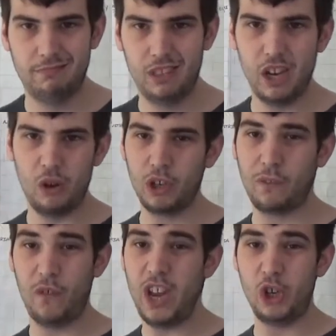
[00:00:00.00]
you know,
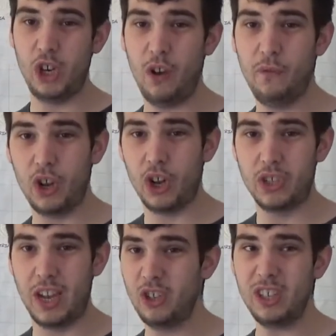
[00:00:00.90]
just finish it off for
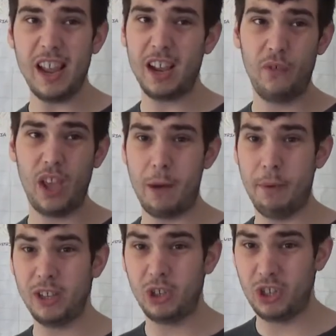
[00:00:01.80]
God's sake. Just let Kvyat
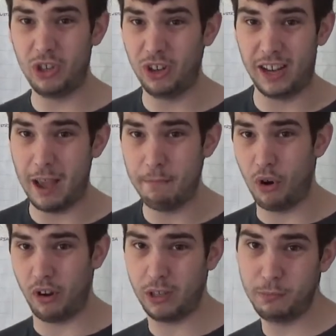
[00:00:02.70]
pass, you're still going to get
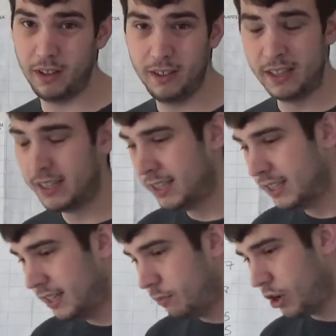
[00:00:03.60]
points. But
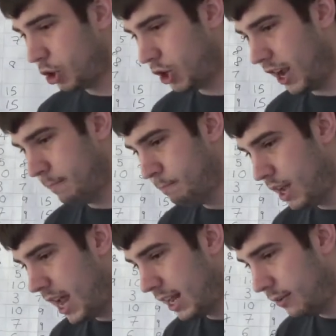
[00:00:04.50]
what a shame.
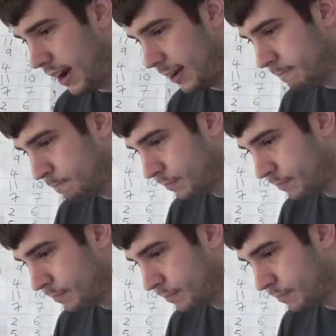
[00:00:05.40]
But anyway,